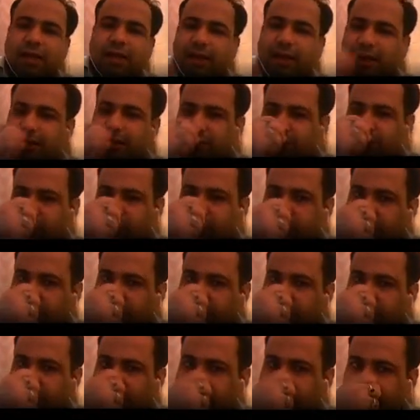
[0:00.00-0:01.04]
and
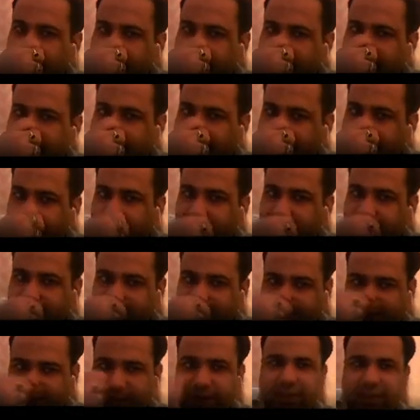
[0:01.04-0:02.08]
usually they have
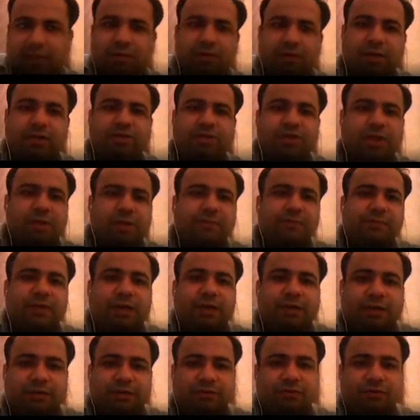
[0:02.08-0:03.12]
irregular shapes
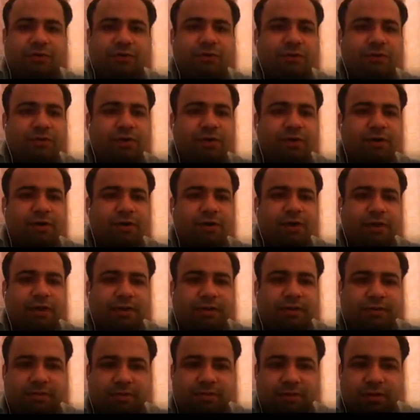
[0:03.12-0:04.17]
and discontinuities
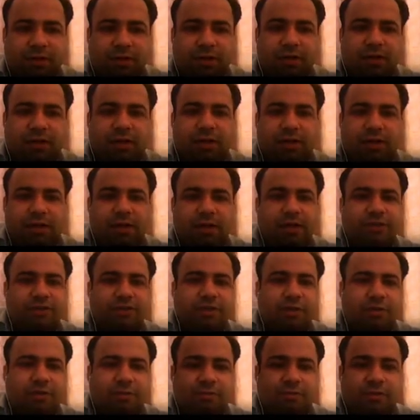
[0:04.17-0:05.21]

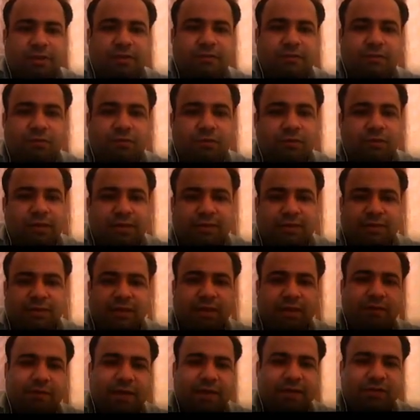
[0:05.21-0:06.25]
nature. Therefore, they
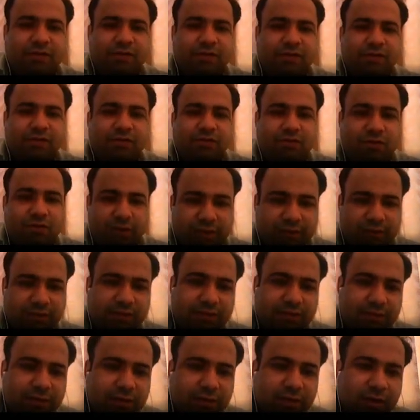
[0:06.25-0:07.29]
serve as
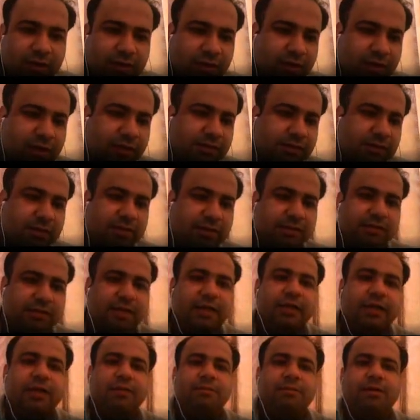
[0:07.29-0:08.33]
stress resistors
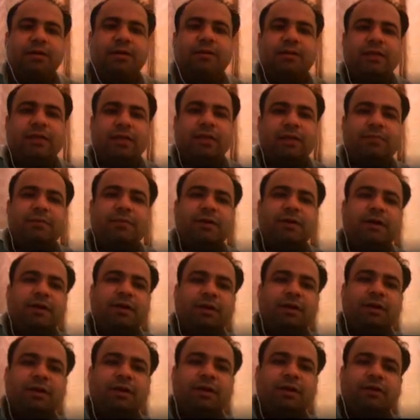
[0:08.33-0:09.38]
that limit the
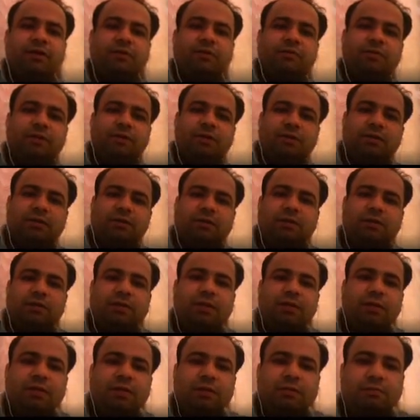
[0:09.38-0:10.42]
ability of the
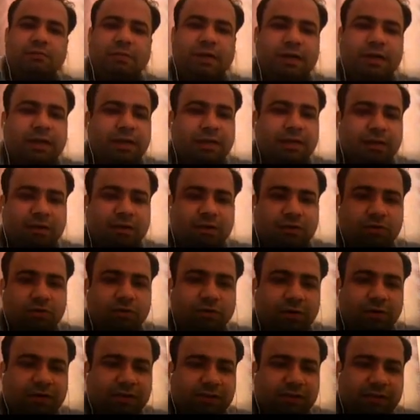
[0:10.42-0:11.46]
material
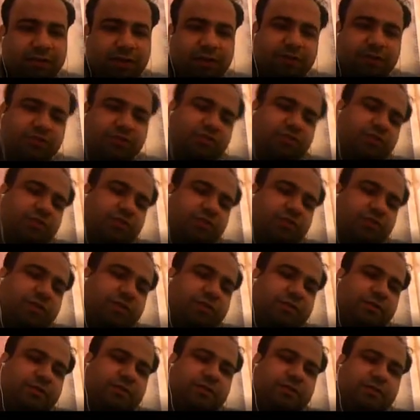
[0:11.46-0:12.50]
to withstand
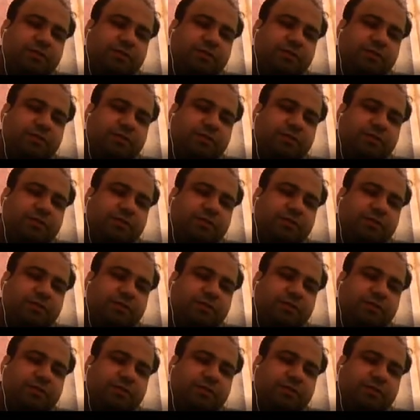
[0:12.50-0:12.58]
stress.